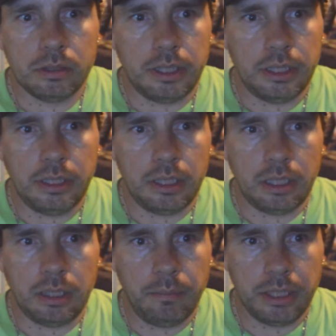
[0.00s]
Then
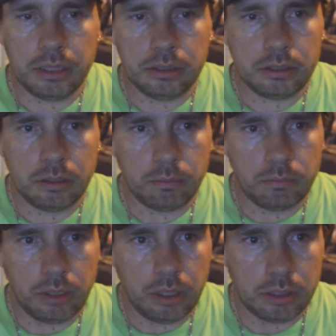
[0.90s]
making
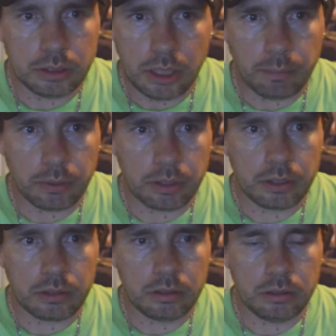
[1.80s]
some supper,